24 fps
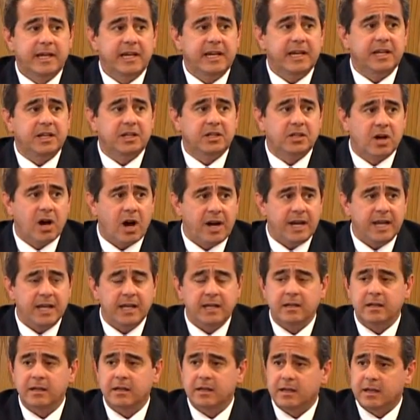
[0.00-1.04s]
in
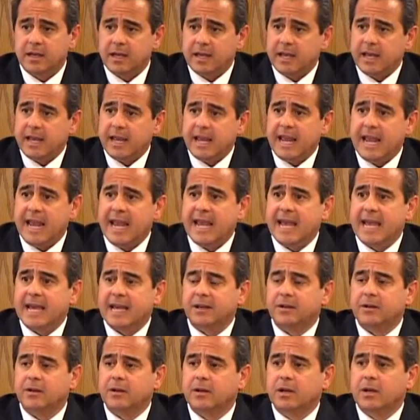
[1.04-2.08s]
cutting
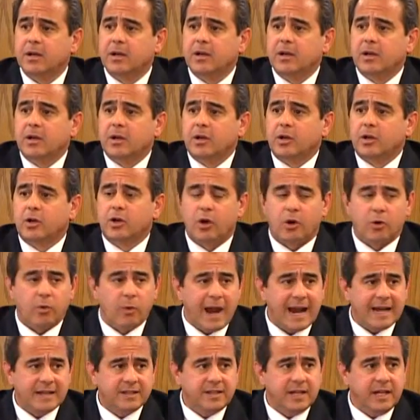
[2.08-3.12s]
and
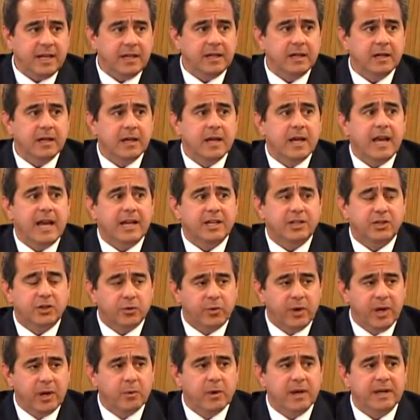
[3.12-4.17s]
correcting and
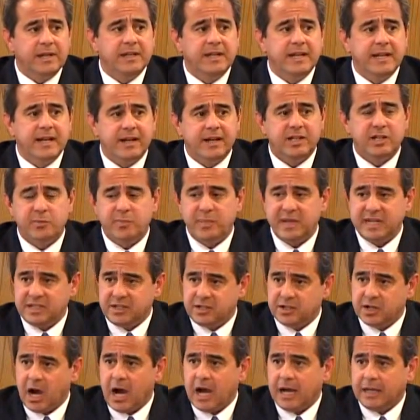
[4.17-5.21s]
doing what needed to be
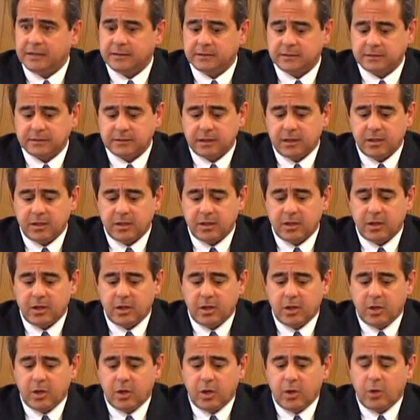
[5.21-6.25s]
done.
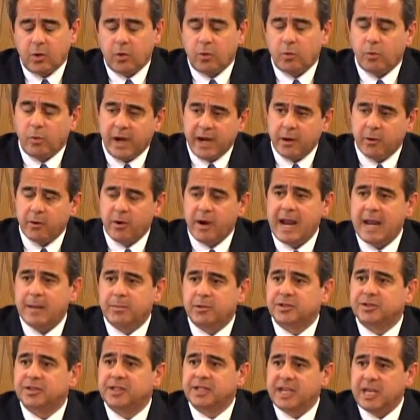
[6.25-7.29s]
We were
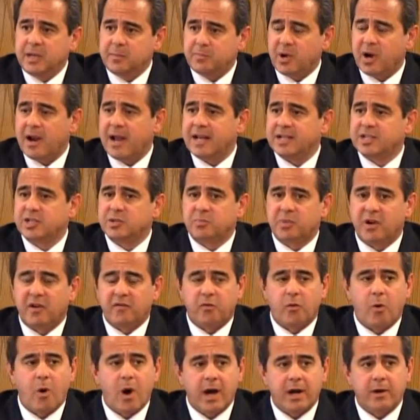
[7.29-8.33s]
able to keep our heads above
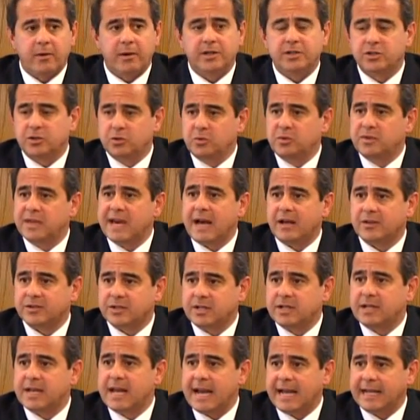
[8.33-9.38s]
water in
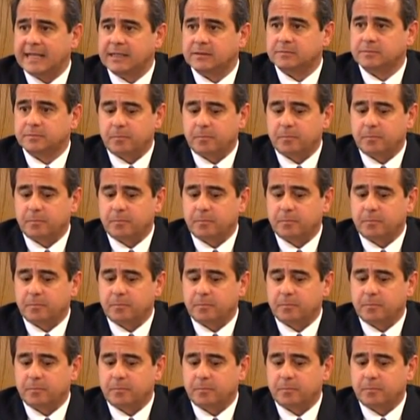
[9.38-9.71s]
2009.